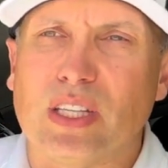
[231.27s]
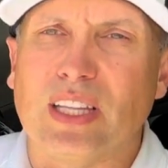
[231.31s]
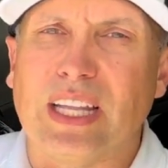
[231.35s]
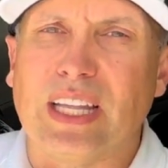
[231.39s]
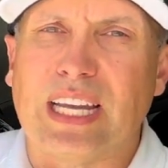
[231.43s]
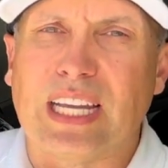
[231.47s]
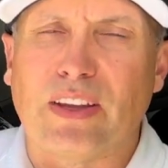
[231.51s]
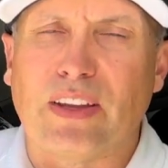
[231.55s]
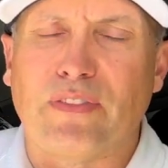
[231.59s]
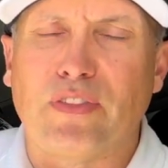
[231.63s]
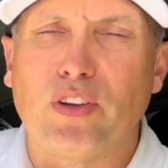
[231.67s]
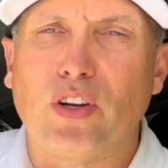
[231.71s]

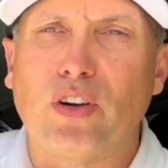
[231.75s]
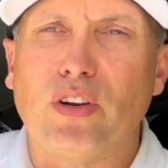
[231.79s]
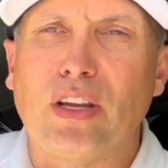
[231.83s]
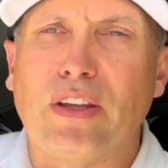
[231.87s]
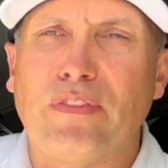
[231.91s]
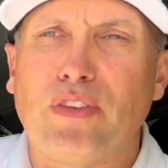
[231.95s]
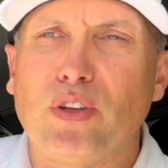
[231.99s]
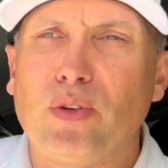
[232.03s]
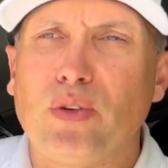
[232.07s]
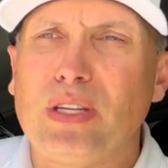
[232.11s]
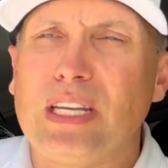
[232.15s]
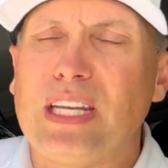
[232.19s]
Like if
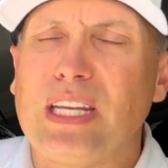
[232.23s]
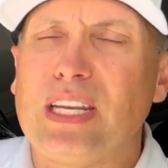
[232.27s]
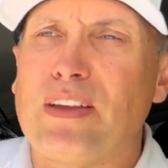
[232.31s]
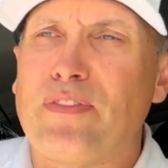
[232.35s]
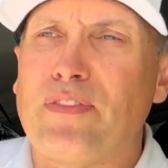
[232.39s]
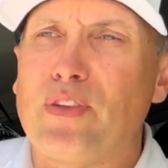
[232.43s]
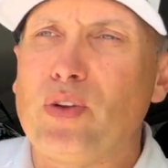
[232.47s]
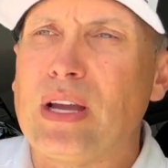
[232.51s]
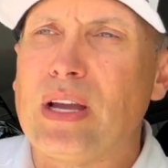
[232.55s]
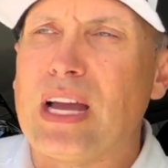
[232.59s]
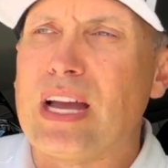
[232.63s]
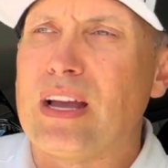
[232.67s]

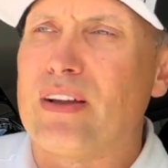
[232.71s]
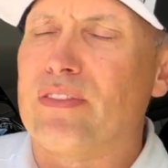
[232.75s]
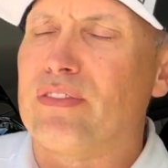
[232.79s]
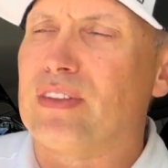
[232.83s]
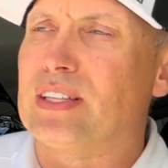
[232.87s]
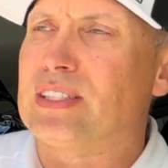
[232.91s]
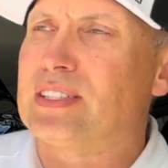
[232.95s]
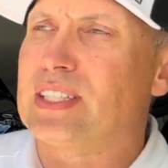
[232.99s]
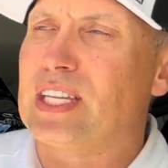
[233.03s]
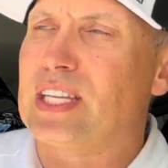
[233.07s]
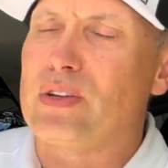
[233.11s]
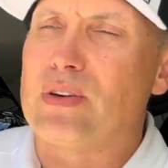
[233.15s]
you have,
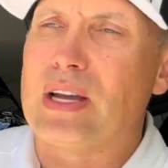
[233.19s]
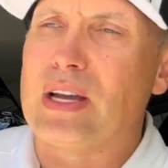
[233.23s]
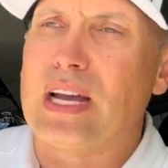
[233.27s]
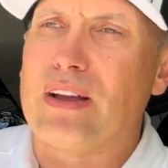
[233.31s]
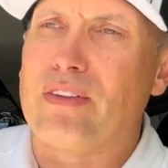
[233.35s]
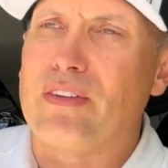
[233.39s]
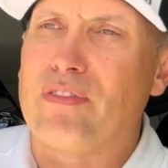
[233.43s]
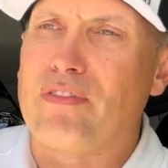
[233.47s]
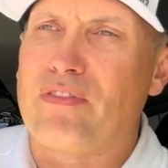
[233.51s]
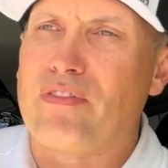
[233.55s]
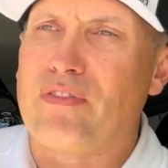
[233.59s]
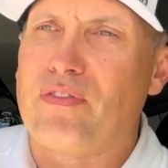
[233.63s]
let's say you
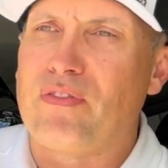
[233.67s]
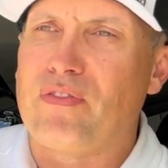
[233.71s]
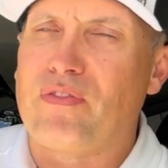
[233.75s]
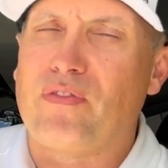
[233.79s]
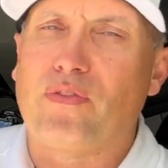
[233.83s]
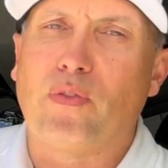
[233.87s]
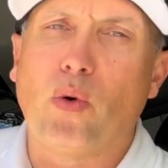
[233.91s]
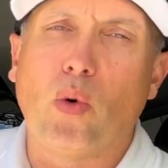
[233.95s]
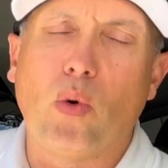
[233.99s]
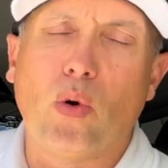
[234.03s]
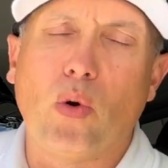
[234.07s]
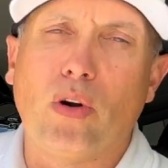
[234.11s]
have
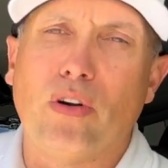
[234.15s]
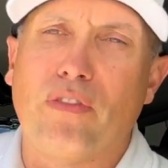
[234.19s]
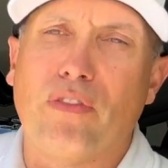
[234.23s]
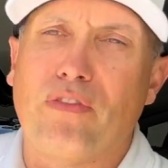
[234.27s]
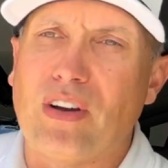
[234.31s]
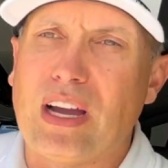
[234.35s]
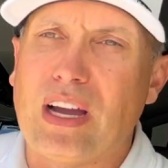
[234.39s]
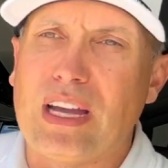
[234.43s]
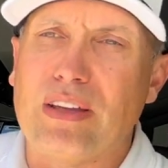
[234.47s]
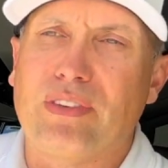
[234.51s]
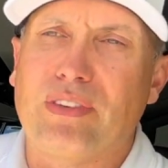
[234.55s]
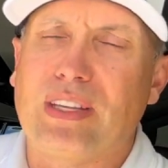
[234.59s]
4 or
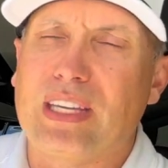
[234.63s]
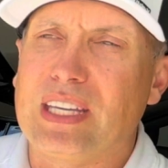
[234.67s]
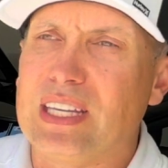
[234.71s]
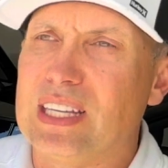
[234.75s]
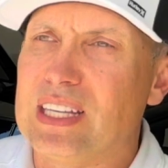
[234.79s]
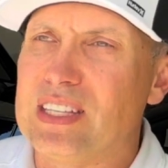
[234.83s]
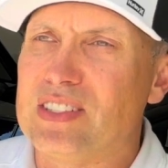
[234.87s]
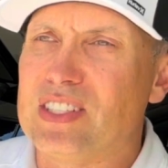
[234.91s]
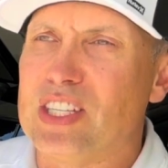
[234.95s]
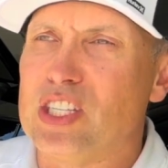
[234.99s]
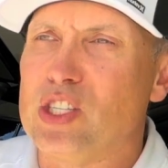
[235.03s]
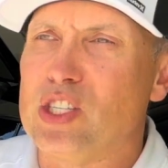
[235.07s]
5
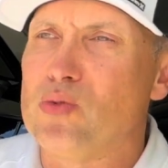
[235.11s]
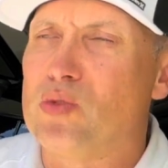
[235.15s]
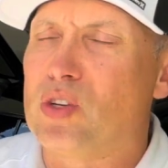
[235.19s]
kids and you